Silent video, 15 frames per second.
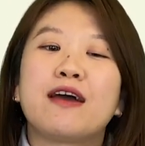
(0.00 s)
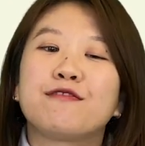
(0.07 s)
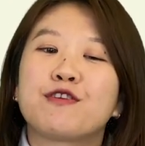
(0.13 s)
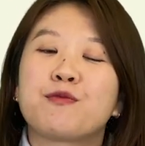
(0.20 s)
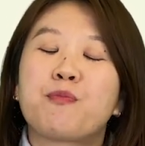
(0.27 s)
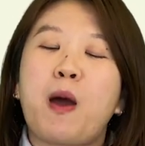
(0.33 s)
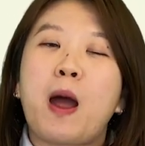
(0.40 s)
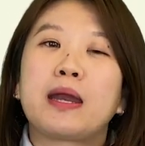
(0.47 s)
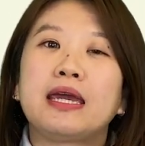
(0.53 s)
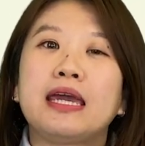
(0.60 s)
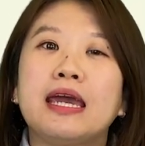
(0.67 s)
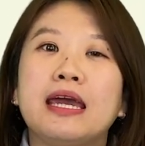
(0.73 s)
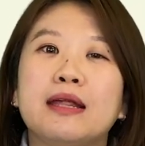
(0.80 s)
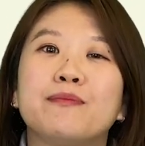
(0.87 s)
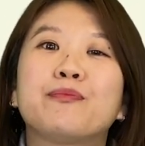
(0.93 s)
everybody
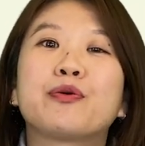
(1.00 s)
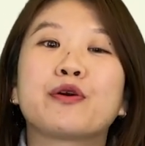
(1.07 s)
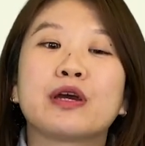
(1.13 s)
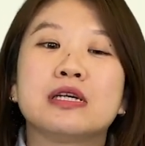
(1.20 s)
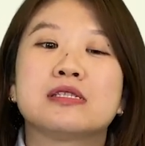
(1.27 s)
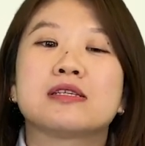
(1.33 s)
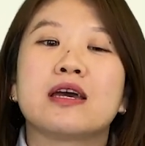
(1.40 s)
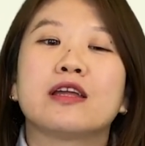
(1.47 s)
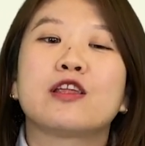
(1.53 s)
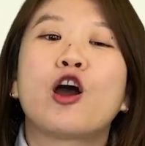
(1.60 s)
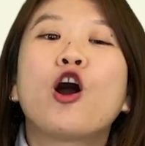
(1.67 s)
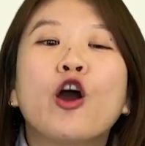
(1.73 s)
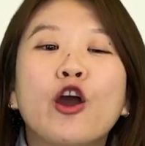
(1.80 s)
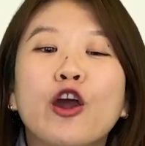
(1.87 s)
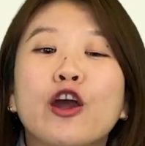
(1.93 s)
in prison
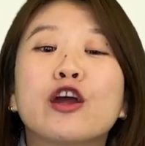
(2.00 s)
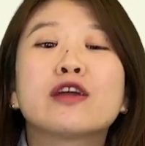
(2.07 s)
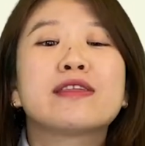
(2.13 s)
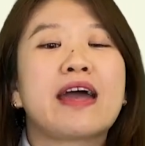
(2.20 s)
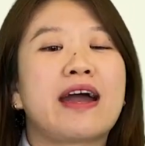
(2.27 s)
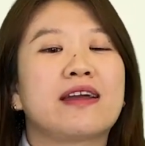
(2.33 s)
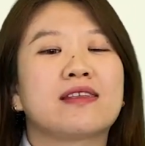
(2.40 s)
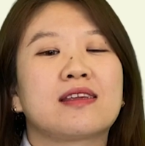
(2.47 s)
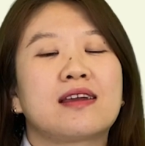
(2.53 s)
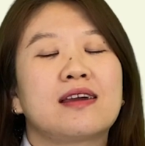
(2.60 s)
heard that.